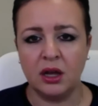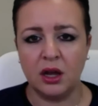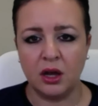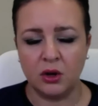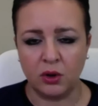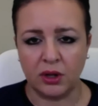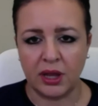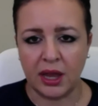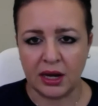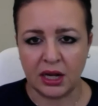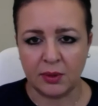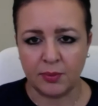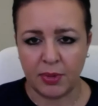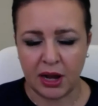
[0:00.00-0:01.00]
an
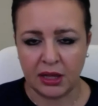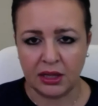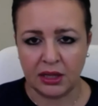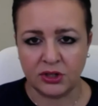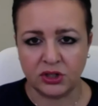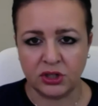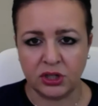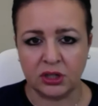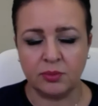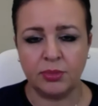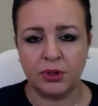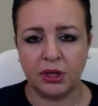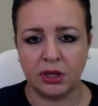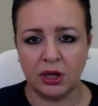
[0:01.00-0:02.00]
organic biologic
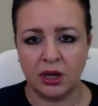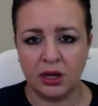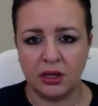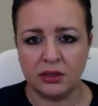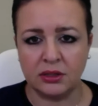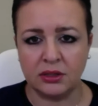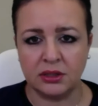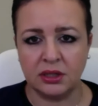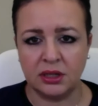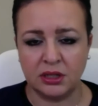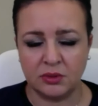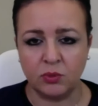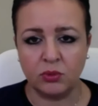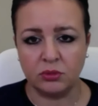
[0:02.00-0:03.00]
because it
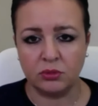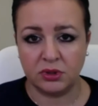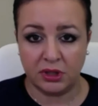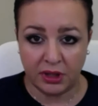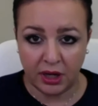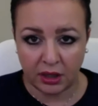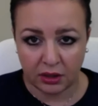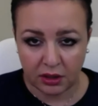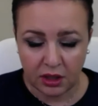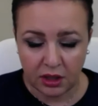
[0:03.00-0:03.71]
is synthetic